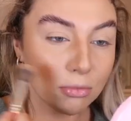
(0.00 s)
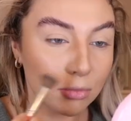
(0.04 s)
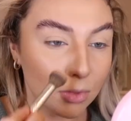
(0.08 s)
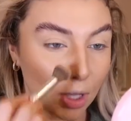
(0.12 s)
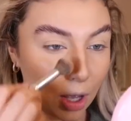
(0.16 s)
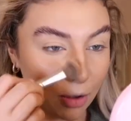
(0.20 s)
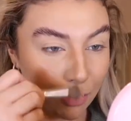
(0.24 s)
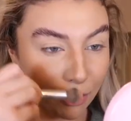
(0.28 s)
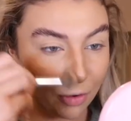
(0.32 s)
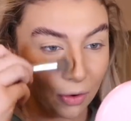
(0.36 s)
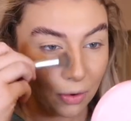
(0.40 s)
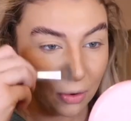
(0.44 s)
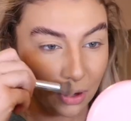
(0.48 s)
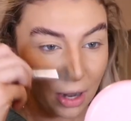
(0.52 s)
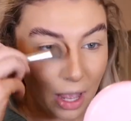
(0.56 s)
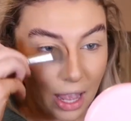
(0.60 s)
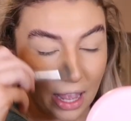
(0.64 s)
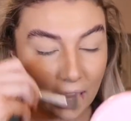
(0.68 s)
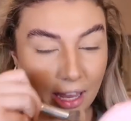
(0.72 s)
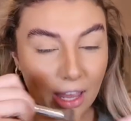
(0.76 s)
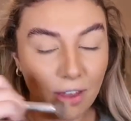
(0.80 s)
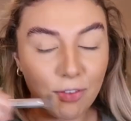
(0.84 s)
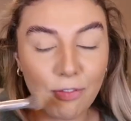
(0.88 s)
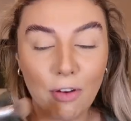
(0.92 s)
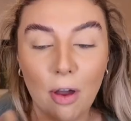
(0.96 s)
I feel
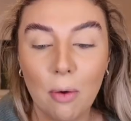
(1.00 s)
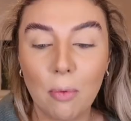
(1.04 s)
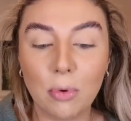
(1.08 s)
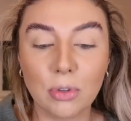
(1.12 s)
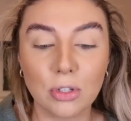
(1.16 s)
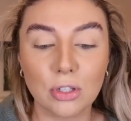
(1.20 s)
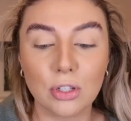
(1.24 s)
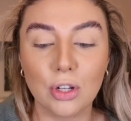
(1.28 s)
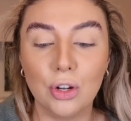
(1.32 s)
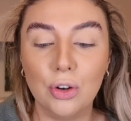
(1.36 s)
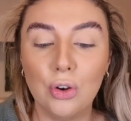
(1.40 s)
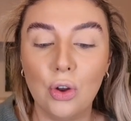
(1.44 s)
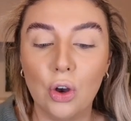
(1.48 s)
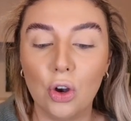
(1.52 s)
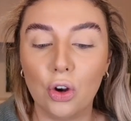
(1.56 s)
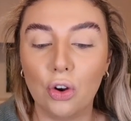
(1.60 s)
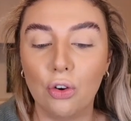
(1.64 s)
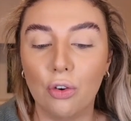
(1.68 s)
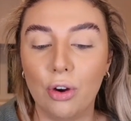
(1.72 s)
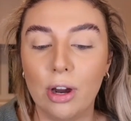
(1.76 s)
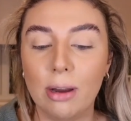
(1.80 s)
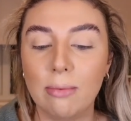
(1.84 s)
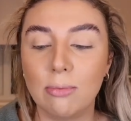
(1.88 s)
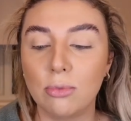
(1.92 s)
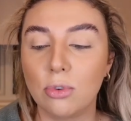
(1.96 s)
like if I was to not
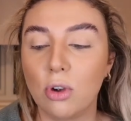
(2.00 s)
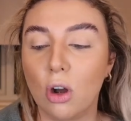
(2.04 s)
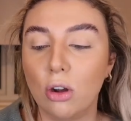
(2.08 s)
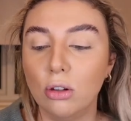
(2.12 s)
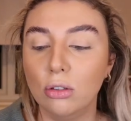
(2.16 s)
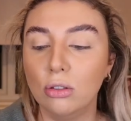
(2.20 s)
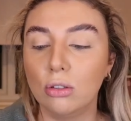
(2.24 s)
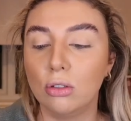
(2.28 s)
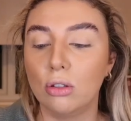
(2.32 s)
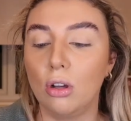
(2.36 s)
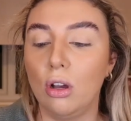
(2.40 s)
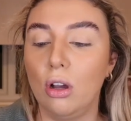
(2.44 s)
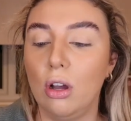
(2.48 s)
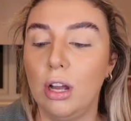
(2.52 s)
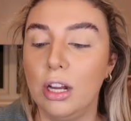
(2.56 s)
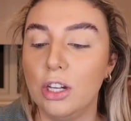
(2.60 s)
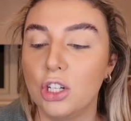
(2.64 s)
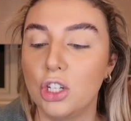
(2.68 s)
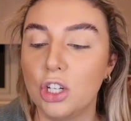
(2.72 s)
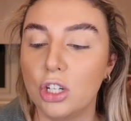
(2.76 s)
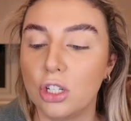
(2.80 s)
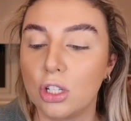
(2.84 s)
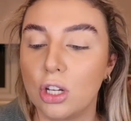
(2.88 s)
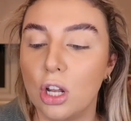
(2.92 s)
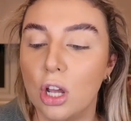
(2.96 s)
cream contour and
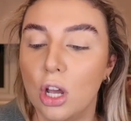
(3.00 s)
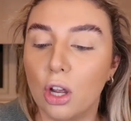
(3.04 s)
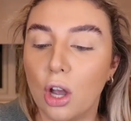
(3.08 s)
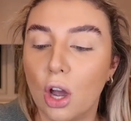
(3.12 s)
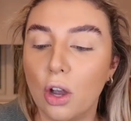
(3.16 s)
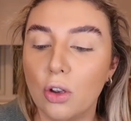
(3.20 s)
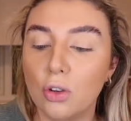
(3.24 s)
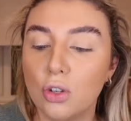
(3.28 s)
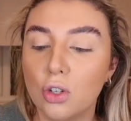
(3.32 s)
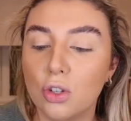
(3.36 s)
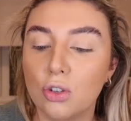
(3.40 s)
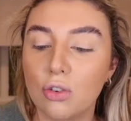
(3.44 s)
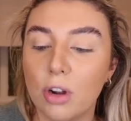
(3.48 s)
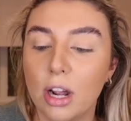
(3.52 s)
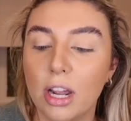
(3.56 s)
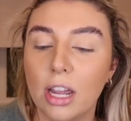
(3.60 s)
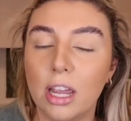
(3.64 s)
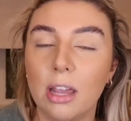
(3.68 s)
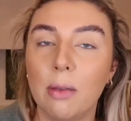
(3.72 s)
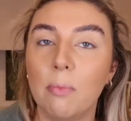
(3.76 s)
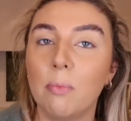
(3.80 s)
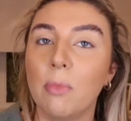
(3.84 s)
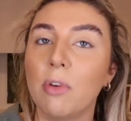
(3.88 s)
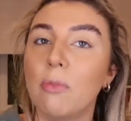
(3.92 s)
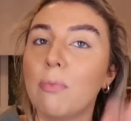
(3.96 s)
just go straight
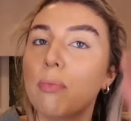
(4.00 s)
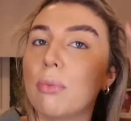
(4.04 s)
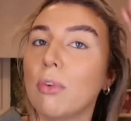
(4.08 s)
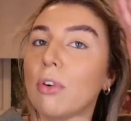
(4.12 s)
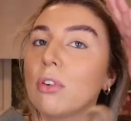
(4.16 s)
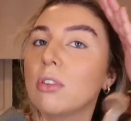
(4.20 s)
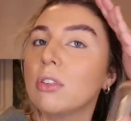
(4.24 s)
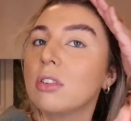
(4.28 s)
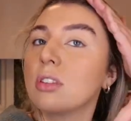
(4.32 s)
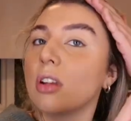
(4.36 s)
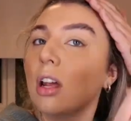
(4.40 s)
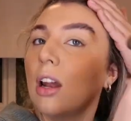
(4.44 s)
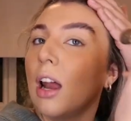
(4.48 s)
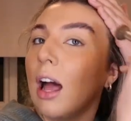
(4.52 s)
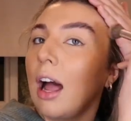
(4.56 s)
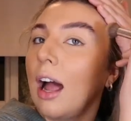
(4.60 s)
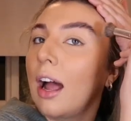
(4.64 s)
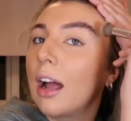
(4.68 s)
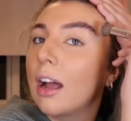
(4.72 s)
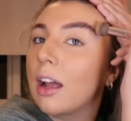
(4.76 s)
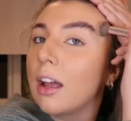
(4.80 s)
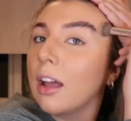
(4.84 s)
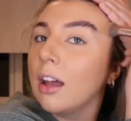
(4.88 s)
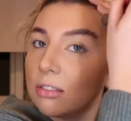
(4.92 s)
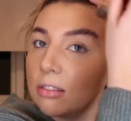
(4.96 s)
in with bronzer,
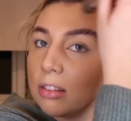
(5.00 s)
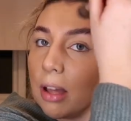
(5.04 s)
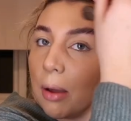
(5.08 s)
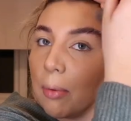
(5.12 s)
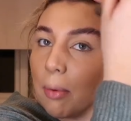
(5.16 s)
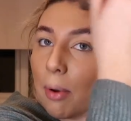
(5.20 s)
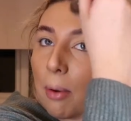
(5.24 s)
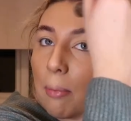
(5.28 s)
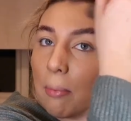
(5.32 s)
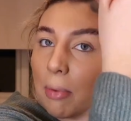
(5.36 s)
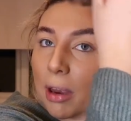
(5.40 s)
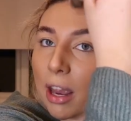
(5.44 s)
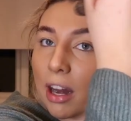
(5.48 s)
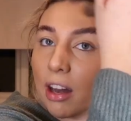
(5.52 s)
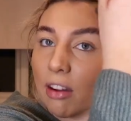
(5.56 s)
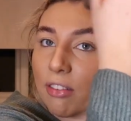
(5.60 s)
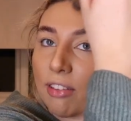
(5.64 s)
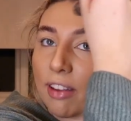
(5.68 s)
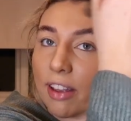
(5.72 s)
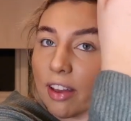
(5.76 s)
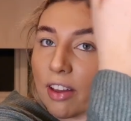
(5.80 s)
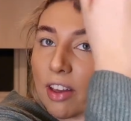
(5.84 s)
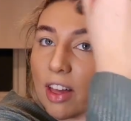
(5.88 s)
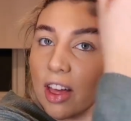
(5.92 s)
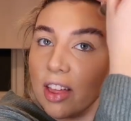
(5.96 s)
like, there wouldn't be
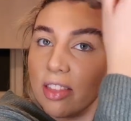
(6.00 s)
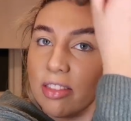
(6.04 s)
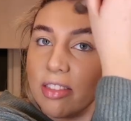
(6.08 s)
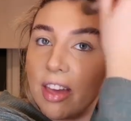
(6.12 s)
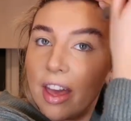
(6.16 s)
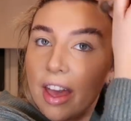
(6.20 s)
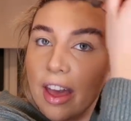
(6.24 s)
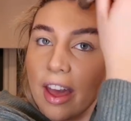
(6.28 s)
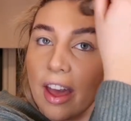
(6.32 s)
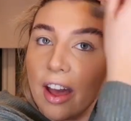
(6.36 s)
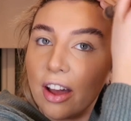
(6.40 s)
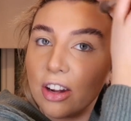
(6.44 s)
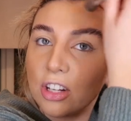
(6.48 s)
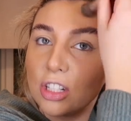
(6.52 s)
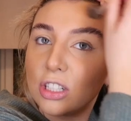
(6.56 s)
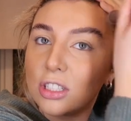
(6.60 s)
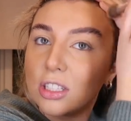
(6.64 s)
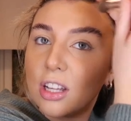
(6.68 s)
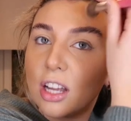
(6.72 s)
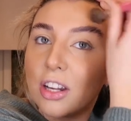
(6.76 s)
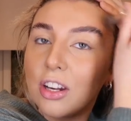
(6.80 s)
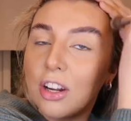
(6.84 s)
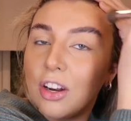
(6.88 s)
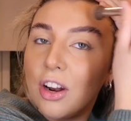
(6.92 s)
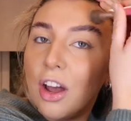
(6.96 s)
anything there. I
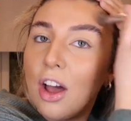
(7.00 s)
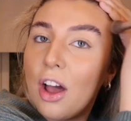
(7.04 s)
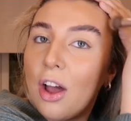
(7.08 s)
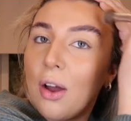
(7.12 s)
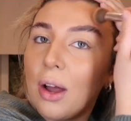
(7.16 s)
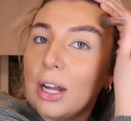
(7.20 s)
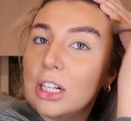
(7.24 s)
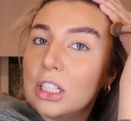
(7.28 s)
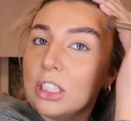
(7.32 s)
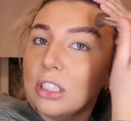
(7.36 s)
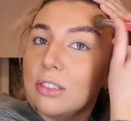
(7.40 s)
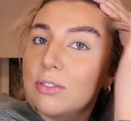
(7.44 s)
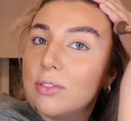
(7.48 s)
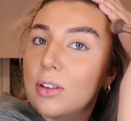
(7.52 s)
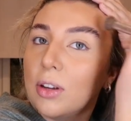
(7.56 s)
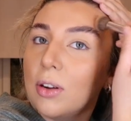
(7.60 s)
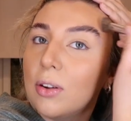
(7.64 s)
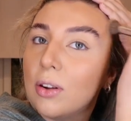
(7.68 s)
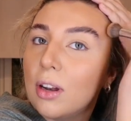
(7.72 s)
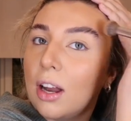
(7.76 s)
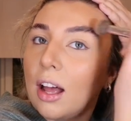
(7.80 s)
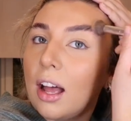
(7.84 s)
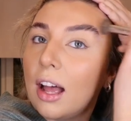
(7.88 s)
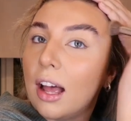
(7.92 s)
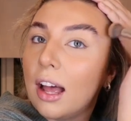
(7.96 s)
don't know, I just feel
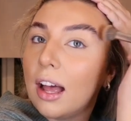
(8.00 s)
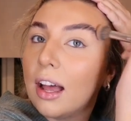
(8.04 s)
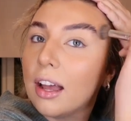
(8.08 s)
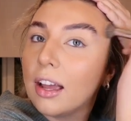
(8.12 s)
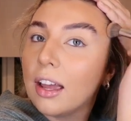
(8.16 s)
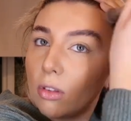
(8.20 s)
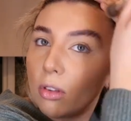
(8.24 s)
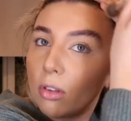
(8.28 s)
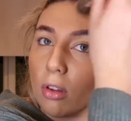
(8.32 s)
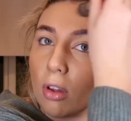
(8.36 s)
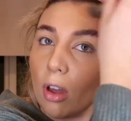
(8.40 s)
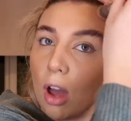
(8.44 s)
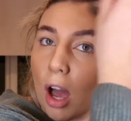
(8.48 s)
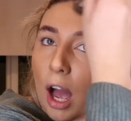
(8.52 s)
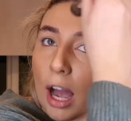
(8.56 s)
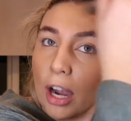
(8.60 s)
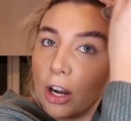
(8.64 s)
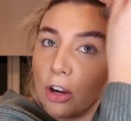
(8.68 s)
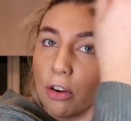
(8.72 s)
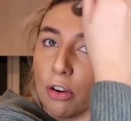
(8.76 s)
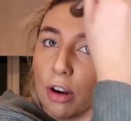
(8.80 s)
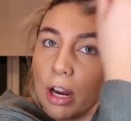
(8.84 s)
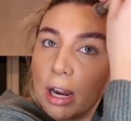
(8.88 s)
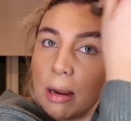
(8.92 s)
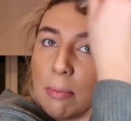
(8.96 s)
like I
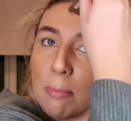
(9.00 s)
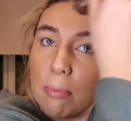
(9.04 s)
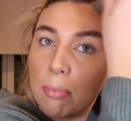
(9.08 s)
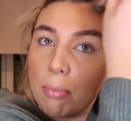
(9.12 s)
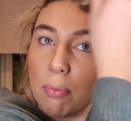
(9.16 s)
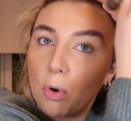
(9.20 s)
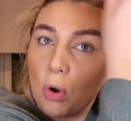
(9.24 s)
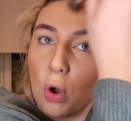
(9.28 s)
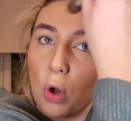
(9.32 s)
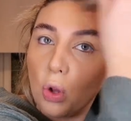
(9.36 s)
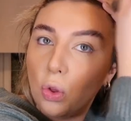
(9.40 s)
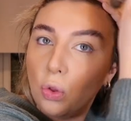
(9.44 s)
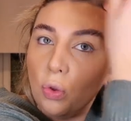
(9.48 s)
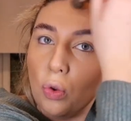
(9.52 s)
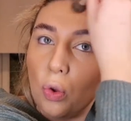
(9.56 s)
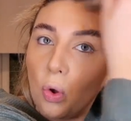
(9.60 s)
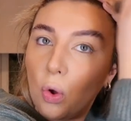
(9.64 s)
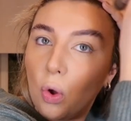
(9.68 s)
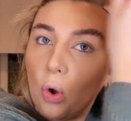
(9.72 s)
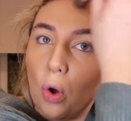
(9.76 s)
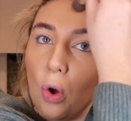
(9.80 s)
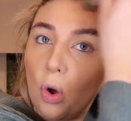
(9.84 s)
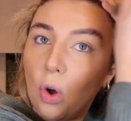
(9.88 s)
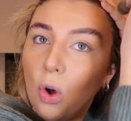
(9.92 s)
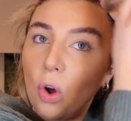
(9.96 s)
cream
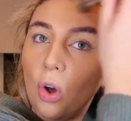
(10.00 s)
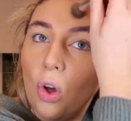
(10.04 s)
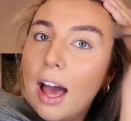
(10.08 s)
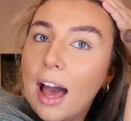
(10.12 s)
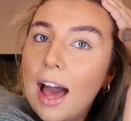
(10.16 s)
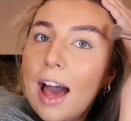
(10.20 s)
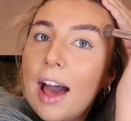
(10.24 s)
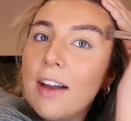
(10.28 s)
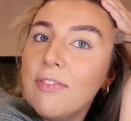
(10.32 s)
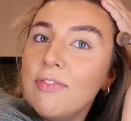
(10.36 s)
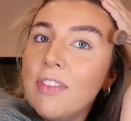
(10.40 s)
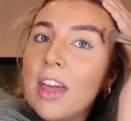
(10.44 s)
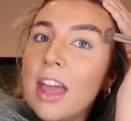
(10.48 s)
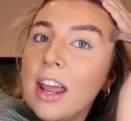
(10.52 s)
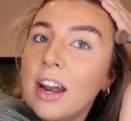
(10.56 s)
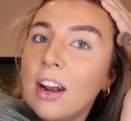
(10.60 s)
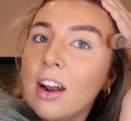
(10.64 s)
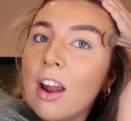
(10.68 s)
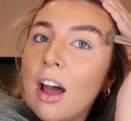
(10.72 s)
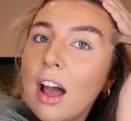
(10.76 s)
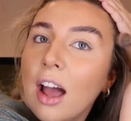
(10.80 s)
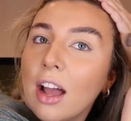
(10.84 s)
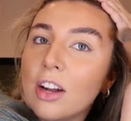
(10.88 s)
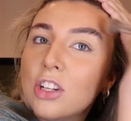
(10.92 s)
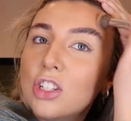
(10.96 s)
contour and then
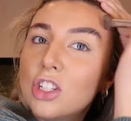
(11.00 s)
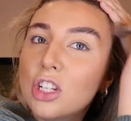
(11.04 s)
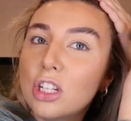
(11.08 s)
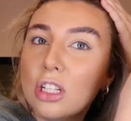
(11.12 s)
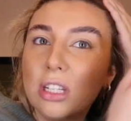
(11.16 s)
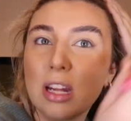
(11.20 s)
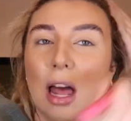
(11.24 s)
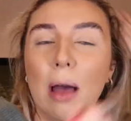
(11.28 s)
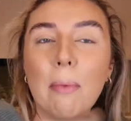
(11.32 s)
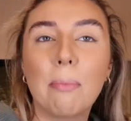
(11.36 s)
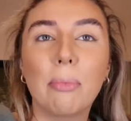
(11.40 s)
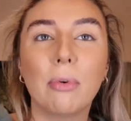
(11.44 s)
like just like